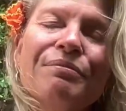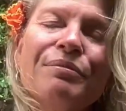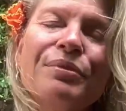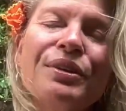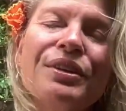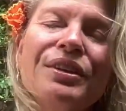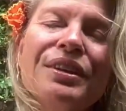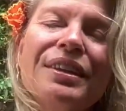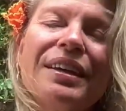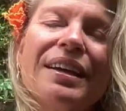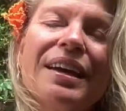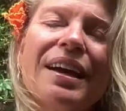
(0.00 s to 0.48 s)

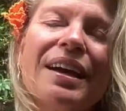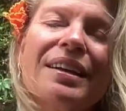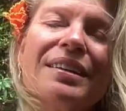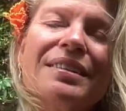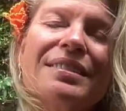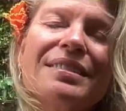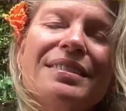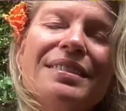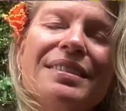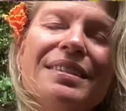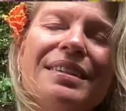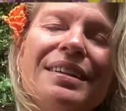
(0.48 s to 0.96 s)
Breathe
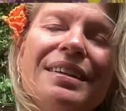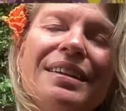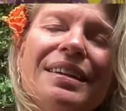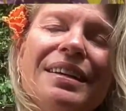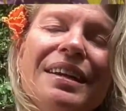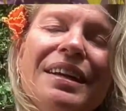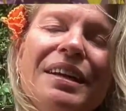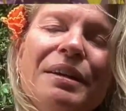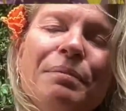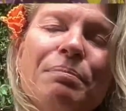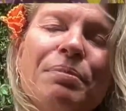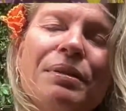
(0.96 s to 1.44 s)
again
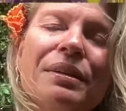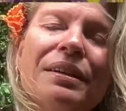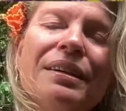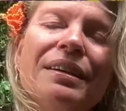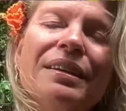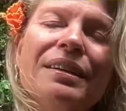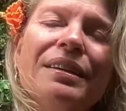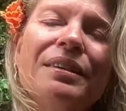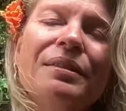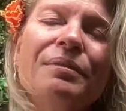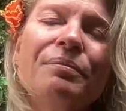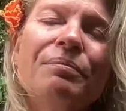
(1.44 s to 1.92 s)

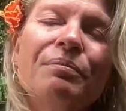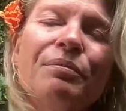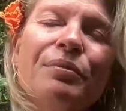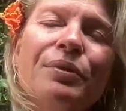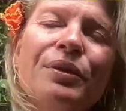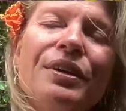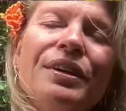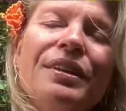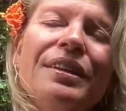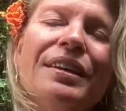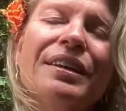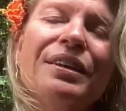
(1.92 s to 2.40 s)
deeply.
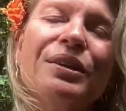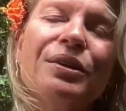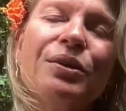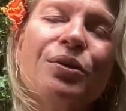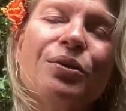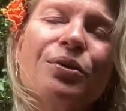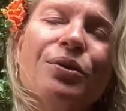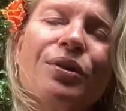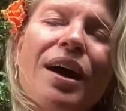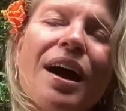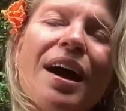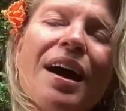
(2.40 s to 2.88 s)
Breathe in
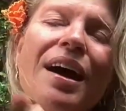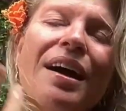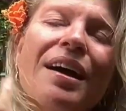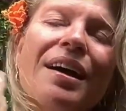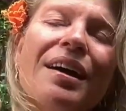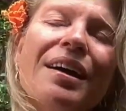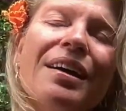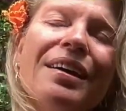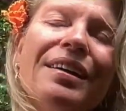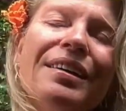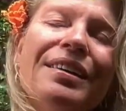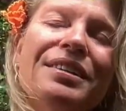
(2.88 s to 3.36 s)

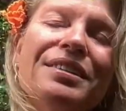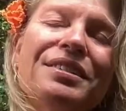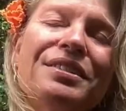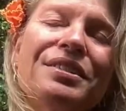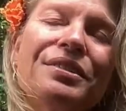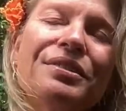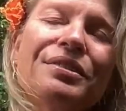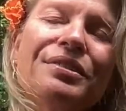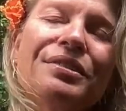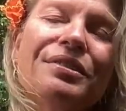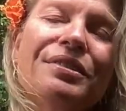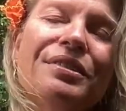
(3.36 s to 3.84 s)

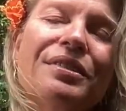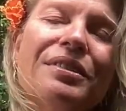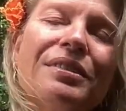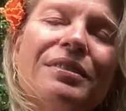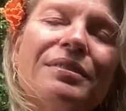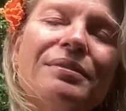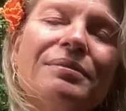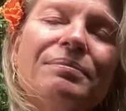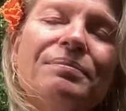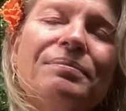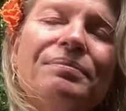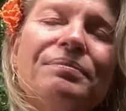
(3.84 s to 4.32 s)
gratitude
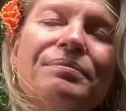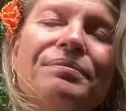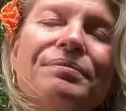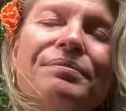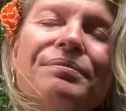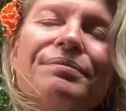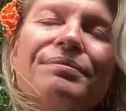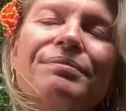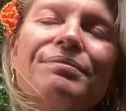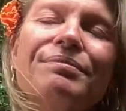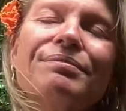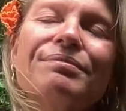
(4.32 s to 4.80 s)

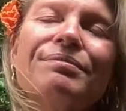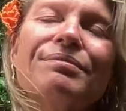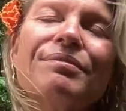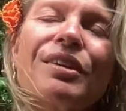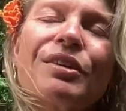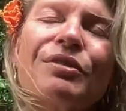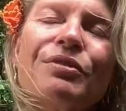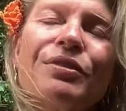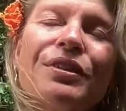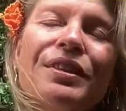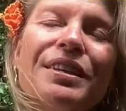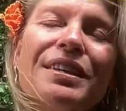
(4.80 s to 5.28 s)

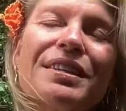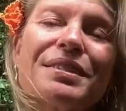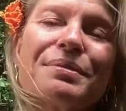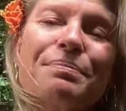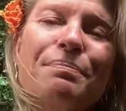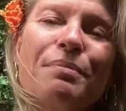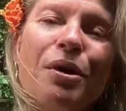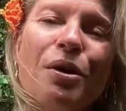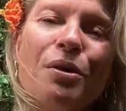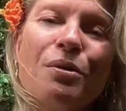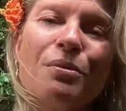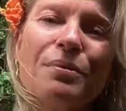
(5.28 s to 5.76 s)
for
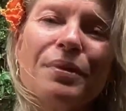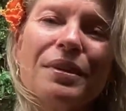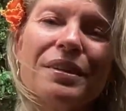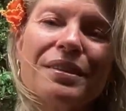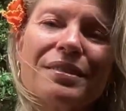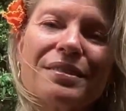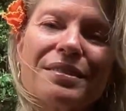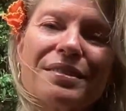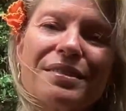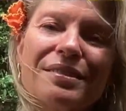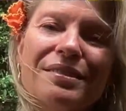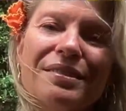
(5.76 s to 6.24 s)
this
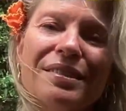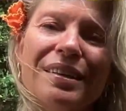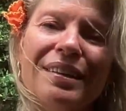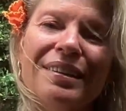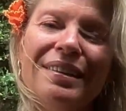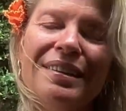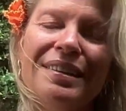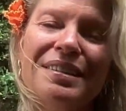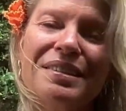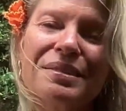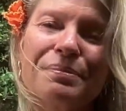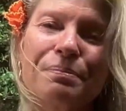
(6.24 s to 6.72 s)
moment
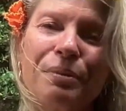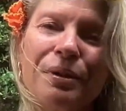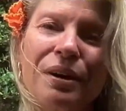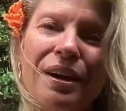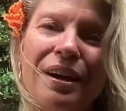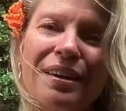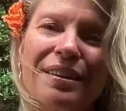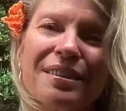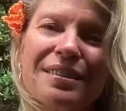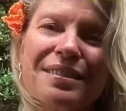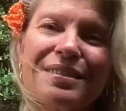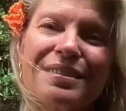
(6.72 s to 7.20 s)
and these
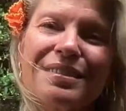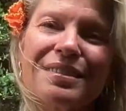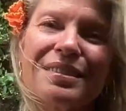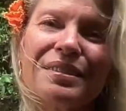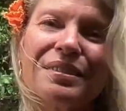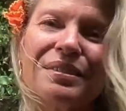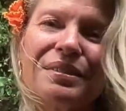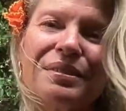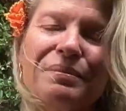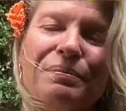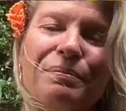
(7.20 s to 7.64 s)
breaths.